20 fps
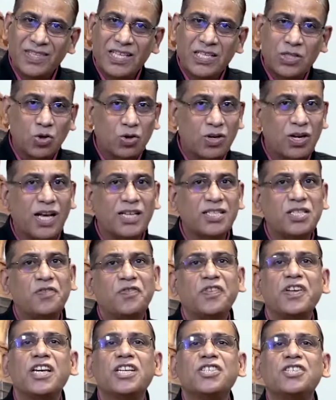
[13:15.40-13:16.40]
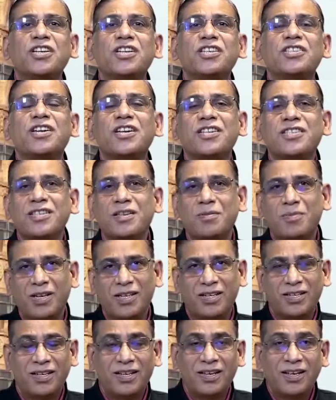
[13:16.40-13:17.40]
So classification is
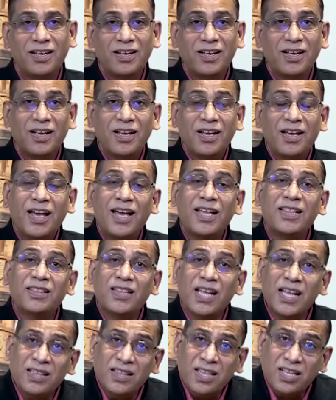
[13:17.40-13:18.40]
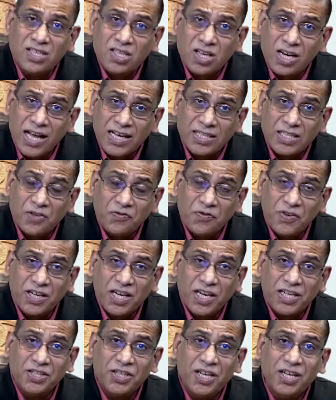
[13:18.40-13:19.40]
reasonable. And then this
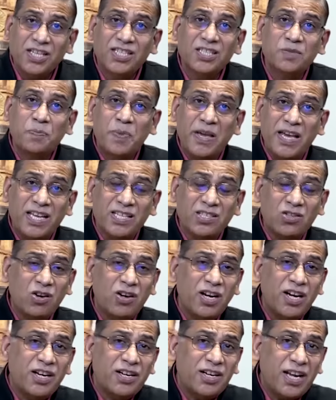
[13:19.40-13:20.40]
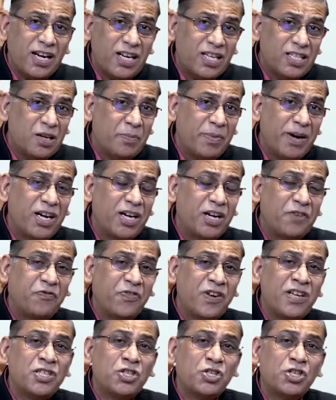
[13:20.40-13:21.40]
classification is based on intelligible
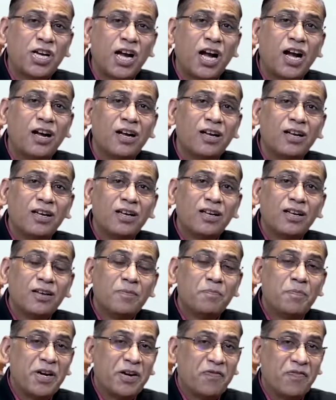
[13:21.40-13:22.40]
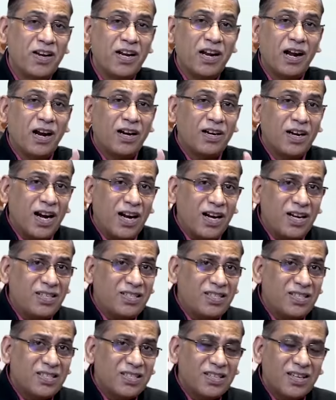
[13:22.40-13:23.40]
differentia between
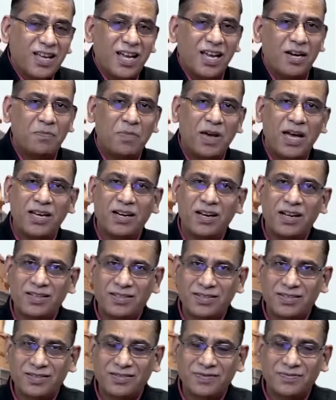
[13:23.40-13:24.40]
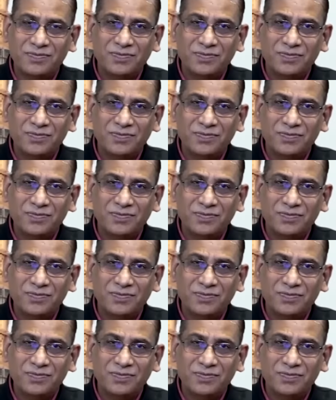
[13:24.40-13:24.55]
adults and minors.